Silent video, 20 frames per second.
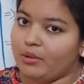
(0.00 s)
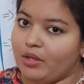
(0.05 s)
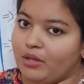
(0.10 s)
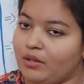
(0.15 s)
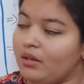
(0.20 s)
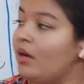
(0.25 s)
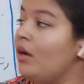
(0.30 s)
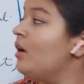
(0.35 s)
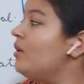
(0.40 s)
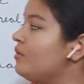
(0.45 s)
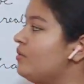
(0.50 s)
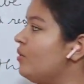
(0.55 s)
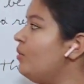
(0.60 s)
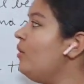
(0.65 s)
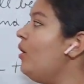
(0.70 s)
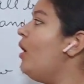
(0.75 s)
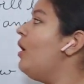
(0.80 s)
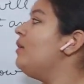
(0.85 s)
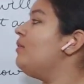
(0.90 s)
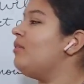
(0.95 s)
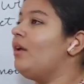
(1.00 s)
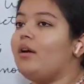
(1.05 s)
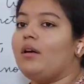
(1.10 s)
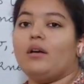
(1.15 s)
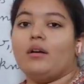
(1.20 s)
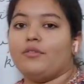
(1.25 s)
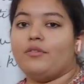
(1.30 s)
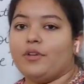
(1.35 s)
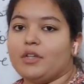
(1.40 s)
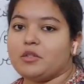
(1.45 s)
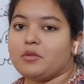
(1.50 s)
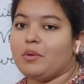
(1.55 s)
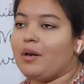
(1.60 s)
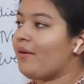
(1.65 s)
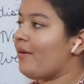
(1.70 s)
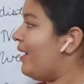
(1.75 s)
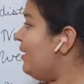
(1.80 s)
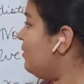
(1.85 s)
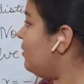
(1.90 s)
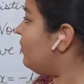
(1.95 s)
So first we'll write
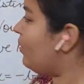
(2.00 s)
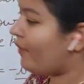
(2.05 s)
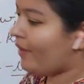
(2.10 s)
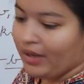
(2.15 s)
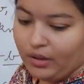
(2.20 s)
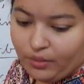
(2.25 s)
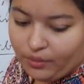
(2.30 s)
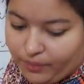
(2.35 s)
the value.